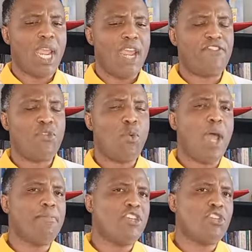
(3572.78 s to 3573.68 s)
if you
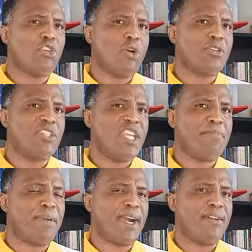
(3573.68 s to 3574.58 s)
want me to go
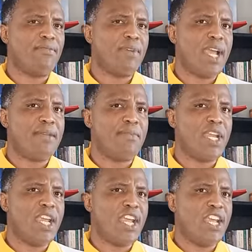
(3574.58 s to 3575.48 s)
deeper and
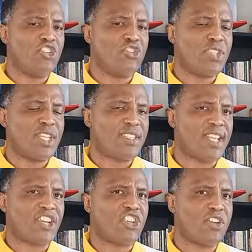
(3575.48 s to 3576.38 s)
into the
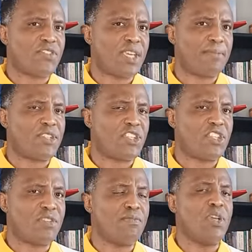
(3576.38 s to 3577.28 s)
section of
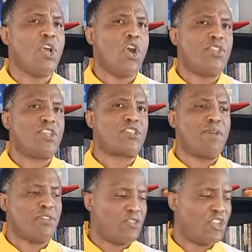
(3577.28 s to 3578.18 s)
skepticism on the
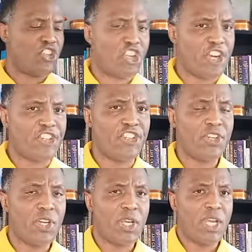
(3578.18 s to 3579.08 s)
spell to the church,
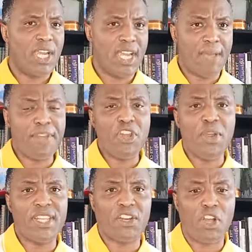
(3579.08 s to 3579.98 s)
let me
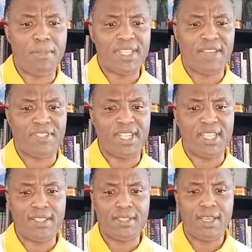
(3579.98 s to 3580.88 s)
know in the comments after
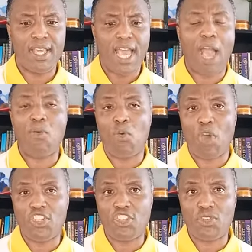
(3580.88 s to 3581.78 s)
this. I'll
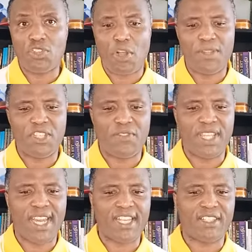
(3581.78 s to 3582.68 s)
watch those comments over
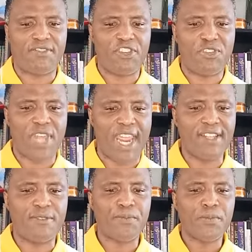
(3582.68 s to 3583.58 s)
the next few
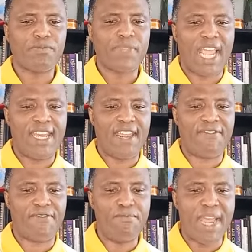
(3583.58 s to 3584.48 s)
days. And
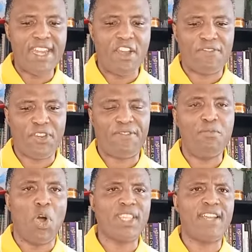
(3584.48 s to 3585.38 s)
if many of you, if
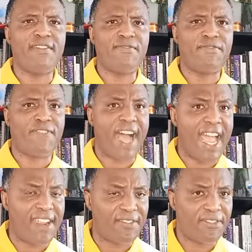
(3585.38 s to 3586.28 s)
more than
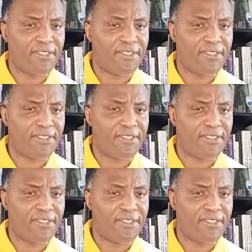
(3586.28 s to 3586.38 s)
five